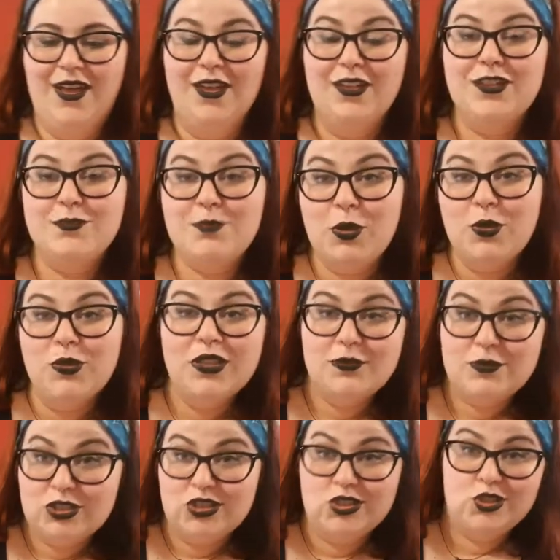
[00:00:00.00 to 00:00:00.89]
spoon
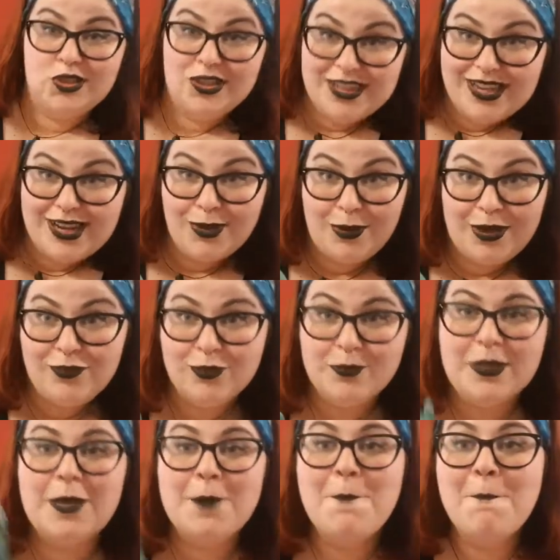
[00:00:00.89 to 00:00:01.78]
that was just trying to get away
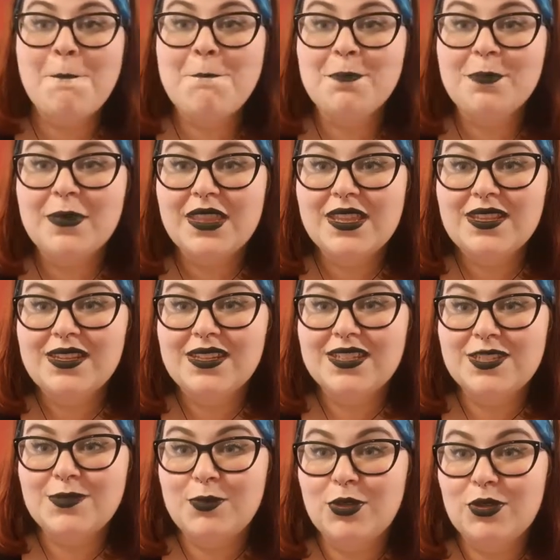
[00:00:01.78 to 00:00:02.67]
from me. A
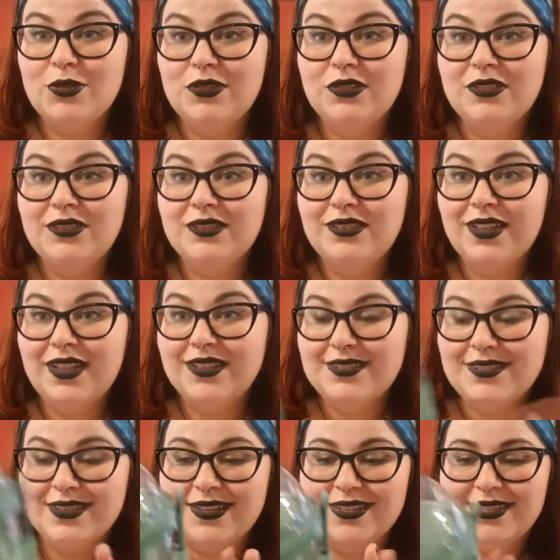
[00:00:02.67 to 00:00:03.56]
spoon
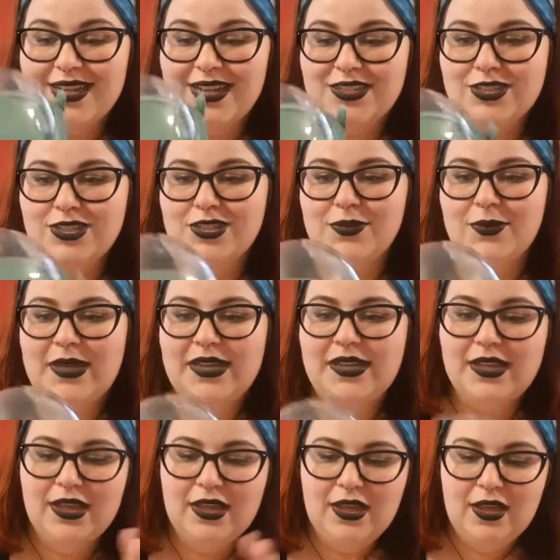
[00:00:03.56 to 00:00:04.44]
that's like attached to it.
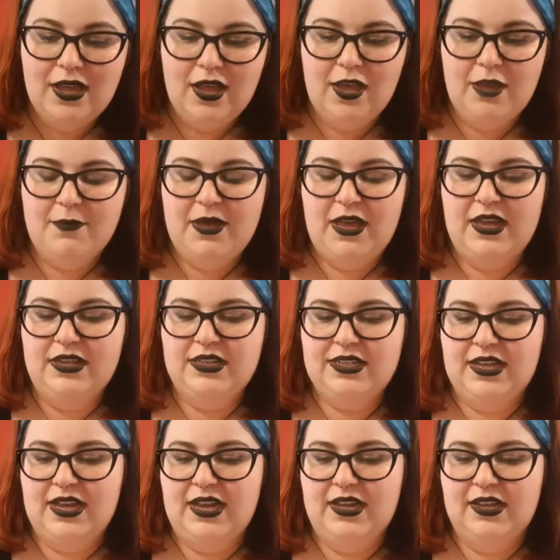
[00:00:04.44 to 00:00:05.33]
And
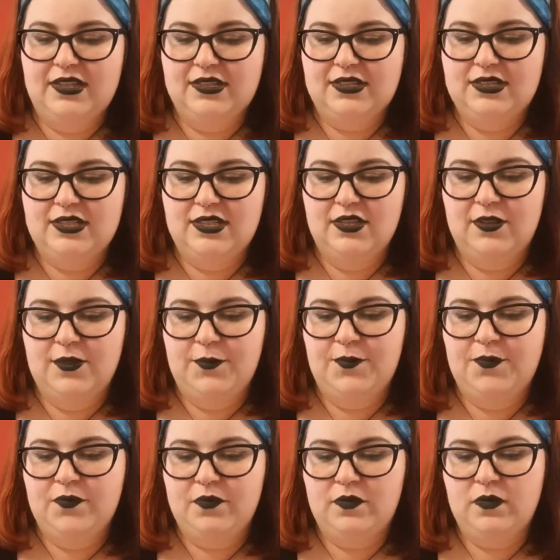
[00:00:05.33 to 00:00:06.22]
it has
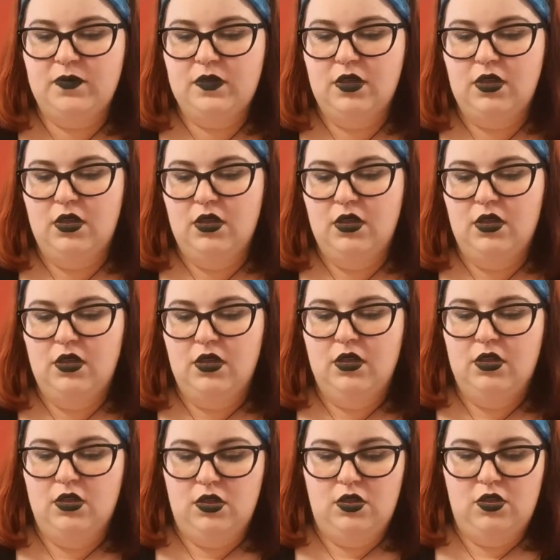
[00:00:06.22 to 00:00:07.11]

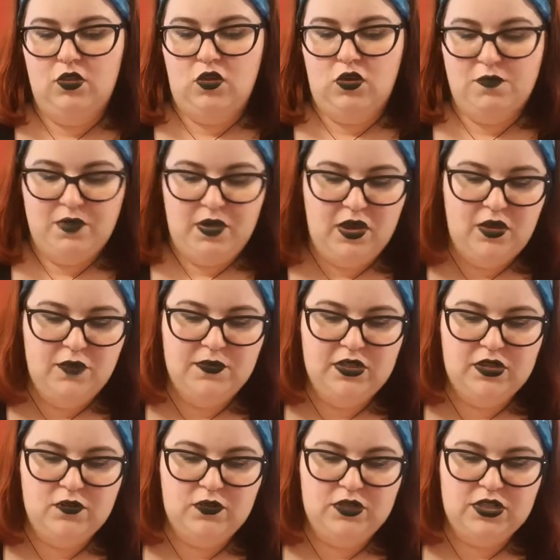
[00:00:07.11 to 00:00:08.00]
your
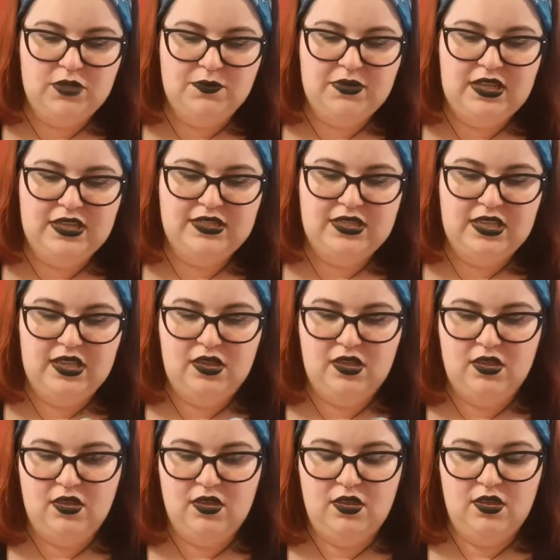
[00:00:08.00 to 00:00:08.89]
compartment, which I'm
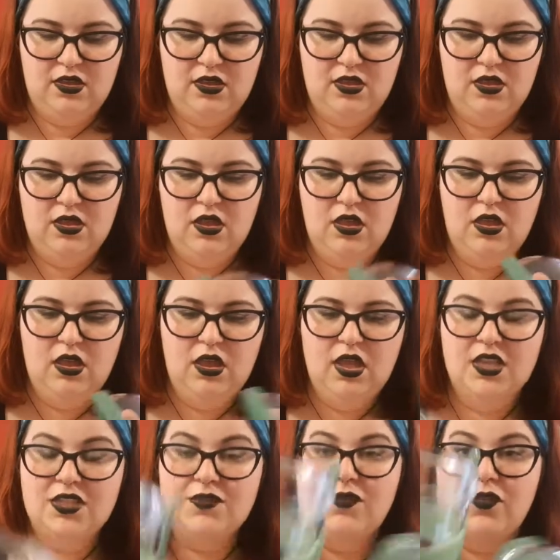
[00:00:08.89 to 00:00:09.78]
guessing
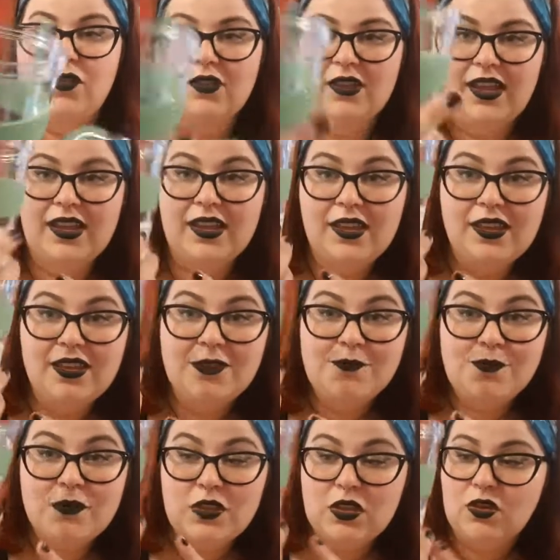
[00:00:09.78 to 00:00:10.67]
is for like
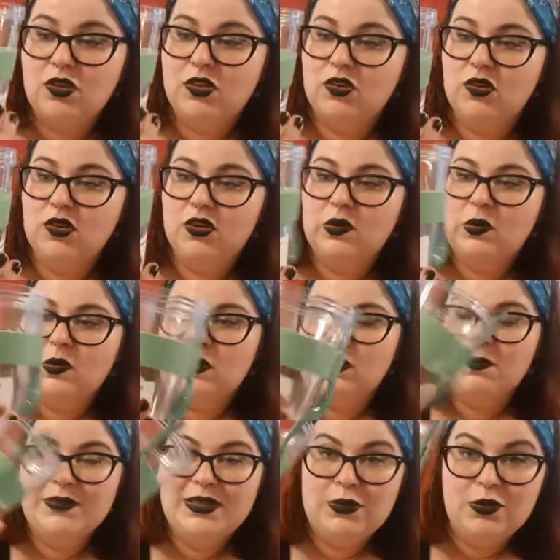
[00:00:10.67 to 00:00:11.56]
your yogurt or
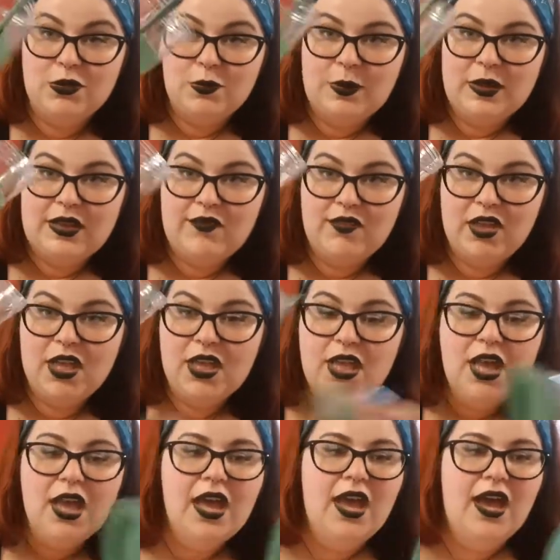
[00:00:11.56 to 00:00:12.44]
milk or whatever.
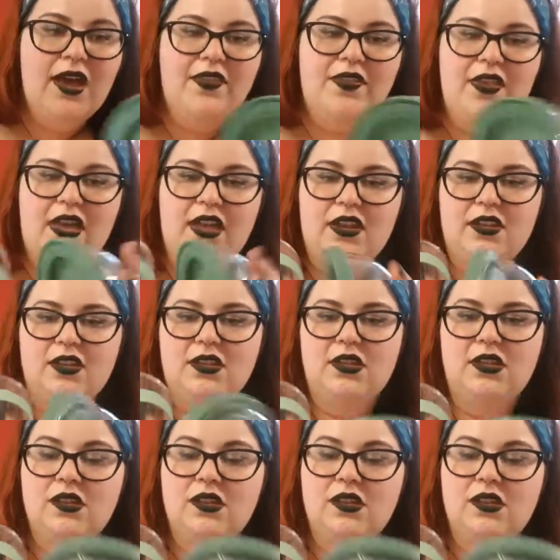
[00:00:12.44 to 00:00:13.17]
And then